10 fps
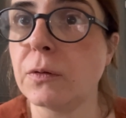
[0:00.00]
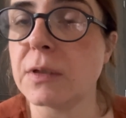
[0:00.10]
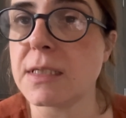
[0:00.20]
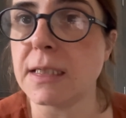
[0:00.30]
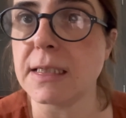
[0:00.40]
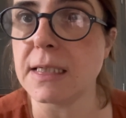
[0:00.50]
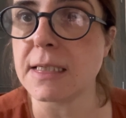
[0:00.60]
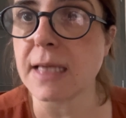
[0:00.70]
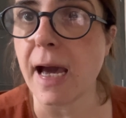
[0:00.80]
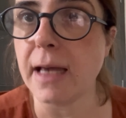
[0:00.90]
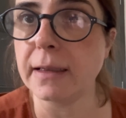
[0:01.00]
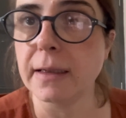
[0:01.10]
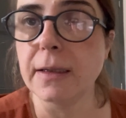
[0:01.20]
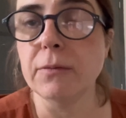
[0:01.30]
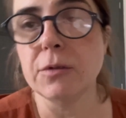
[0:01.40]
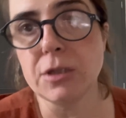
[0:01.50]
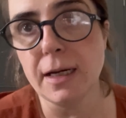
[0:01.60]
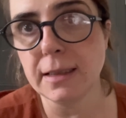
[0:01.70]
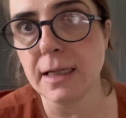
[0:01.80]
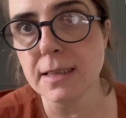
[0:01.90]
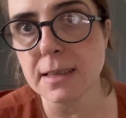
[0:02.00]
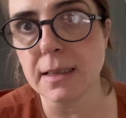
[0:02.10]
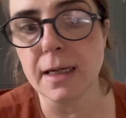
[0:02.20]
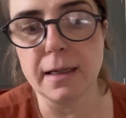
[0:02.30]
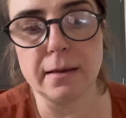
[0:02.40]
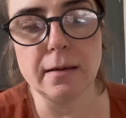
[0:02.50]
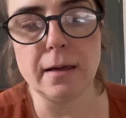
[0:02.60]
a CT scan, which I had yesterday.